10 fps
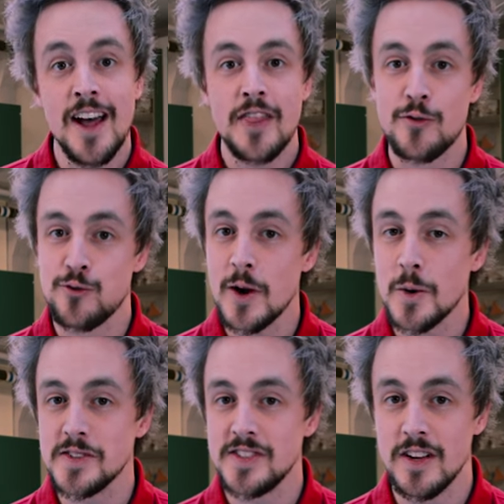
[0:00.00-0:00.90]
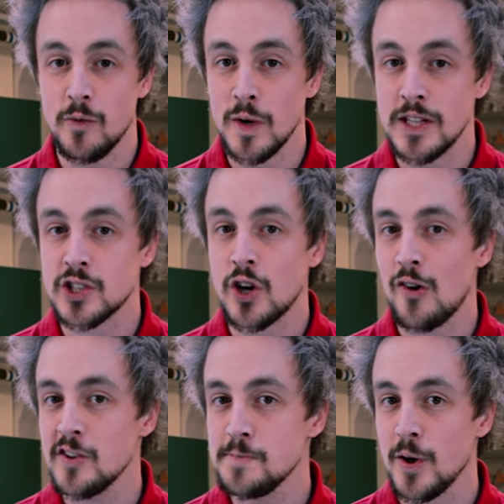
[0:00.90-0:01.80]
the frequency of which
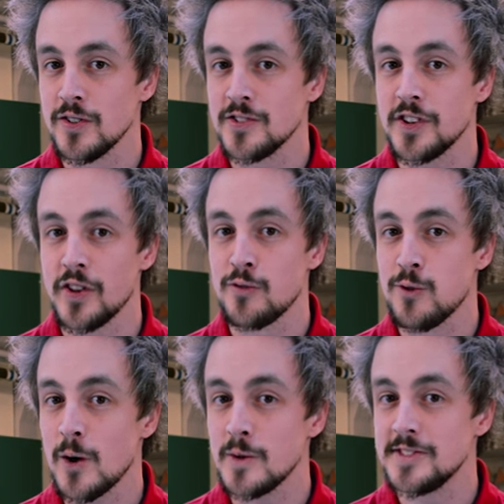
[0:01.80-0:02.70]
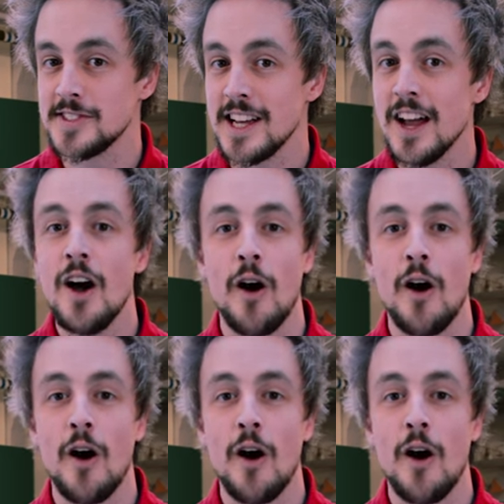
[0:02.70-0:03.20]
corresponds to the frequency